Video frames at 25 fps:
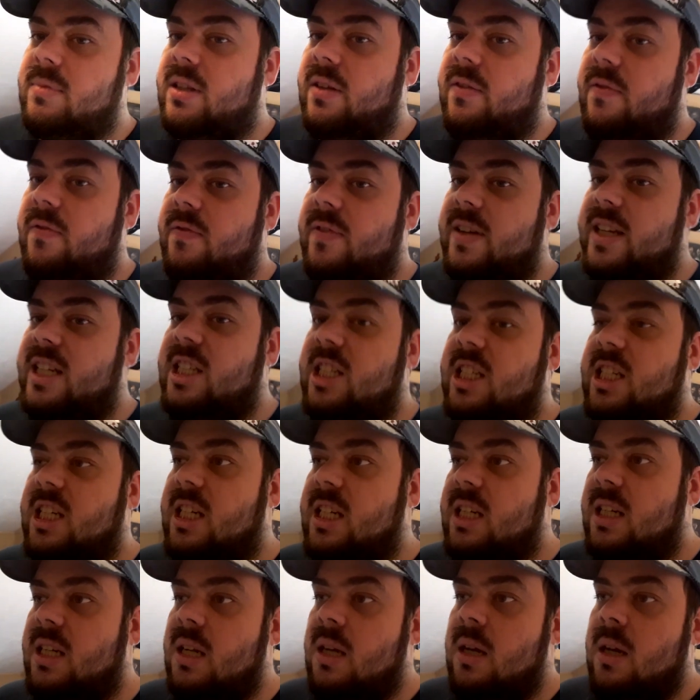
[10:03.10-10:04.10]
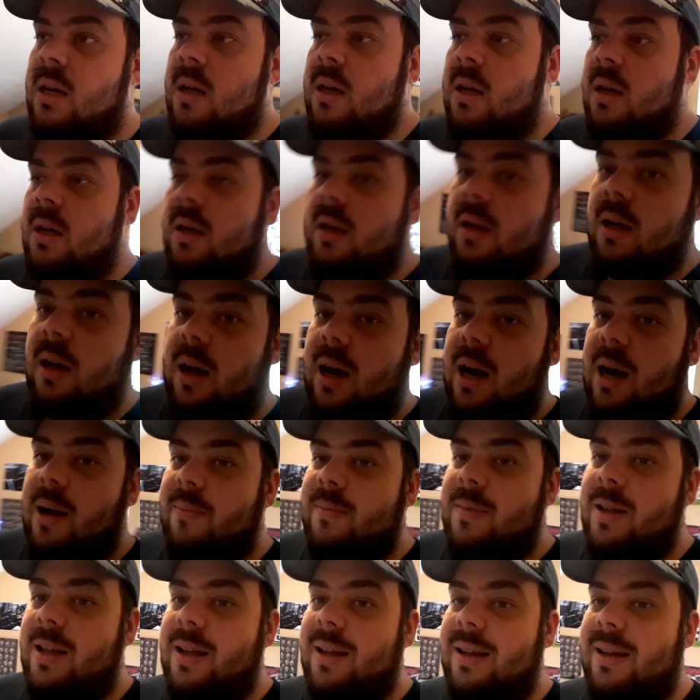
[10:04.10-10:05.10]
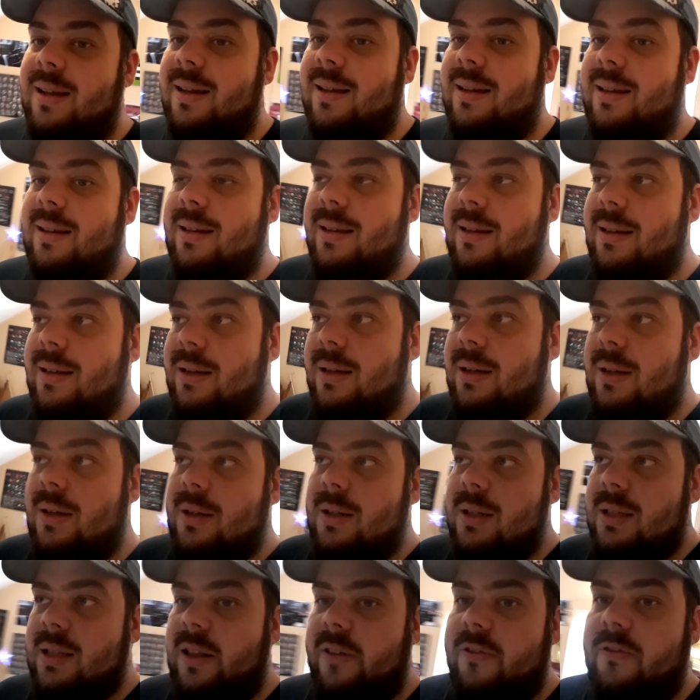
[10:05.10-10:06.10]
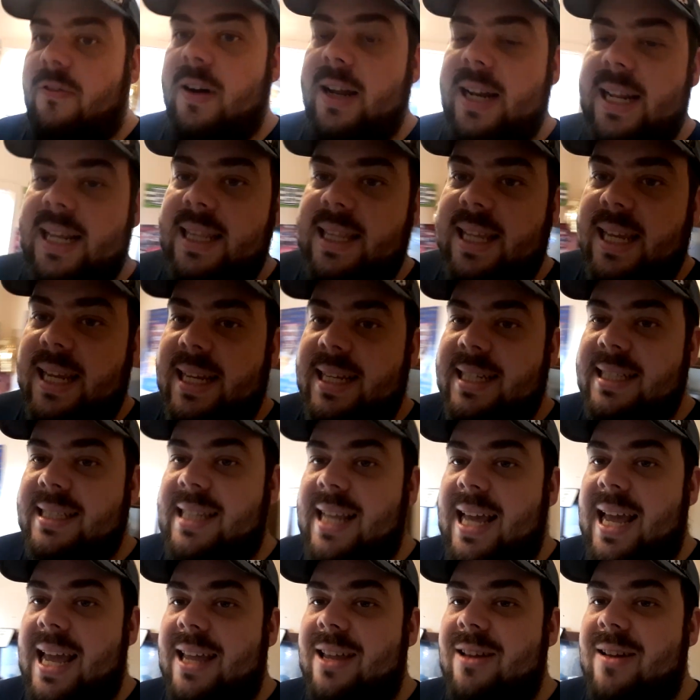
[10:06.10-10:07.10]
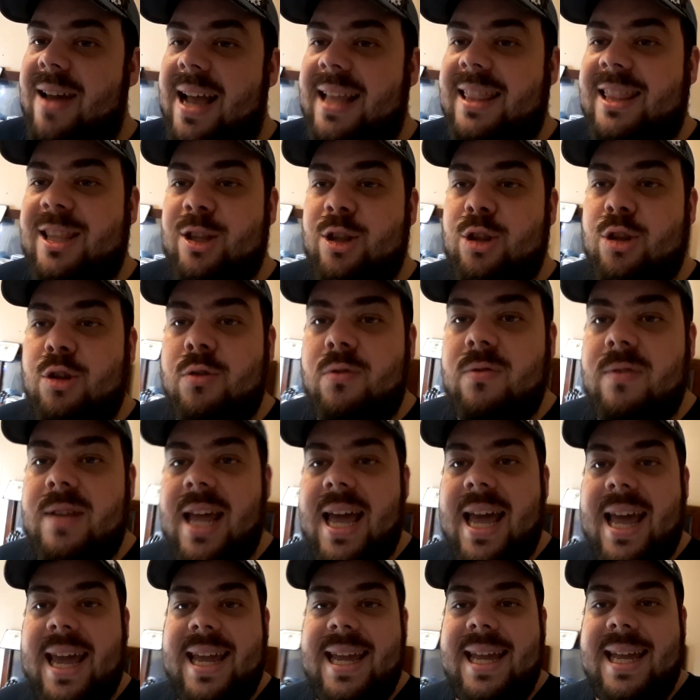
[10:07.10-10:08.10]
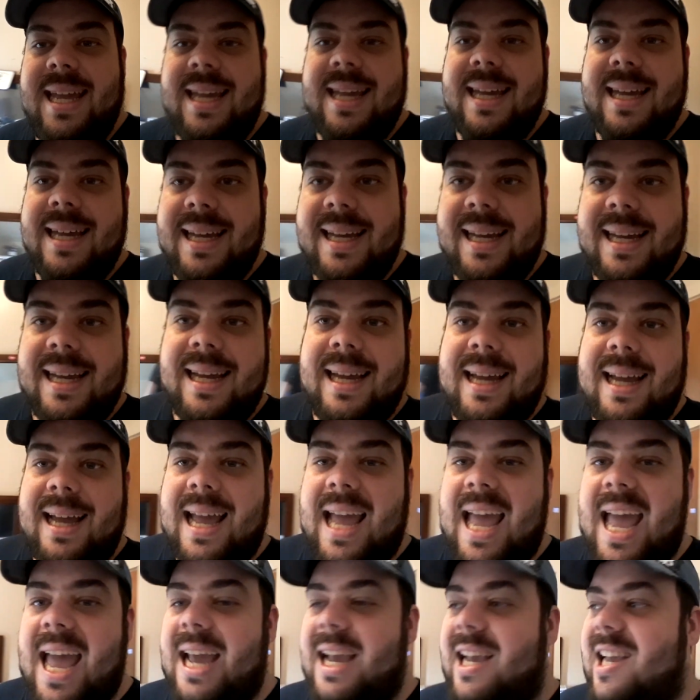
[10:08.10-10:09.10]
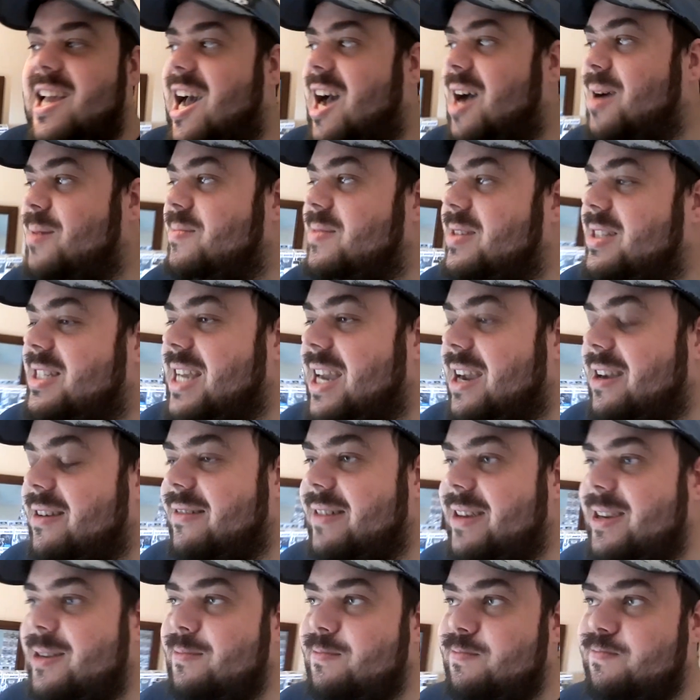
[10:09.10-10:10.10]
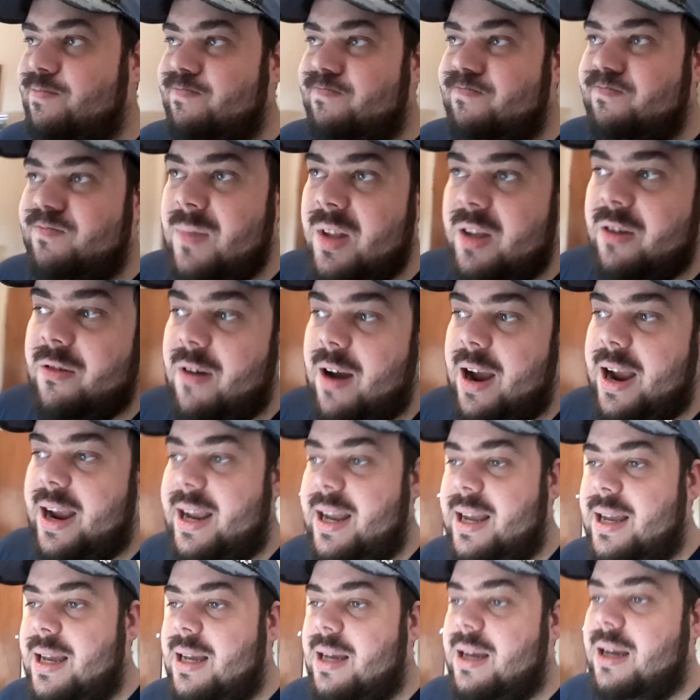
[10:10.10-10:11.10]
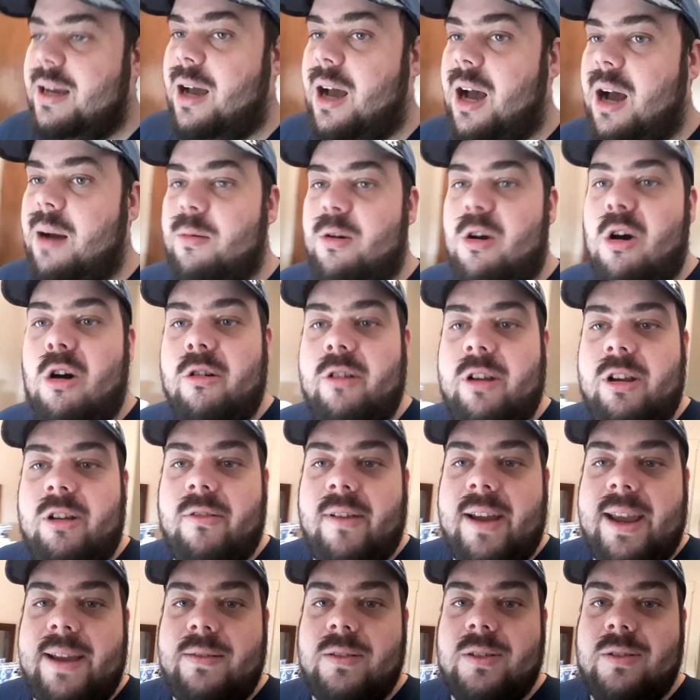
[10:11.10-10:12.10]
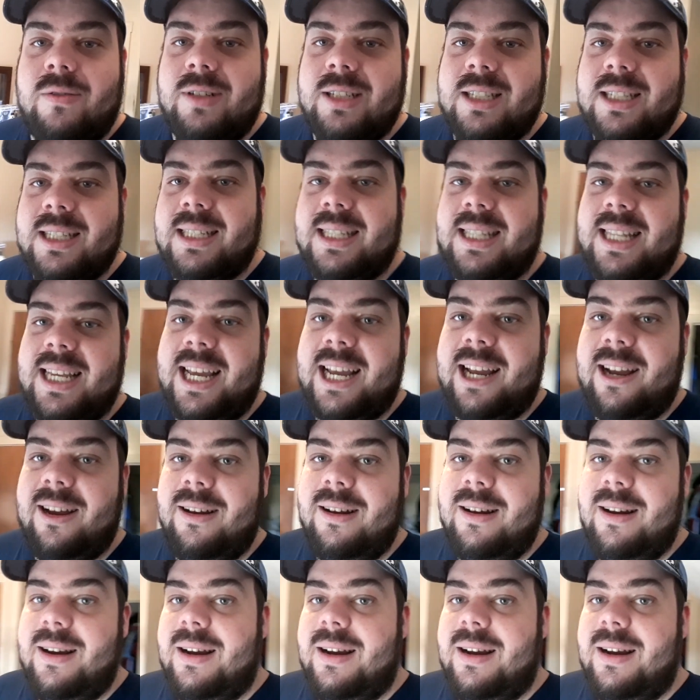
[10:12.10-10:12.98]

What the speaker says: division? Um, the funny thing is that you had the New Day at commentary, right? Corey Graves wasn't there,